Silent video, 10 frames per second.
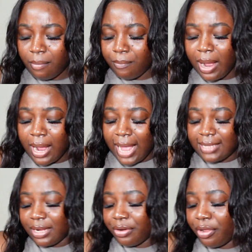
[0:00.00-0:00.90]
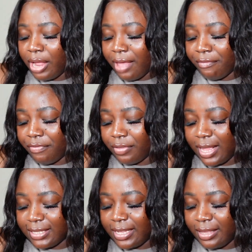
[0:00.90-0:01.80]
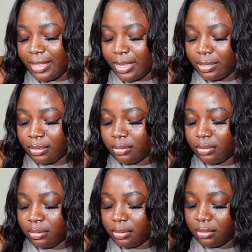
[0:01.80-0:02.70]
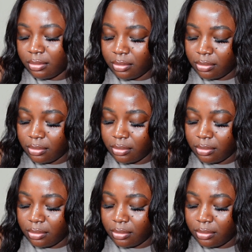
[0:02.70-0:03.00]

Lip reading: but guys, I don't know everything that's in there, because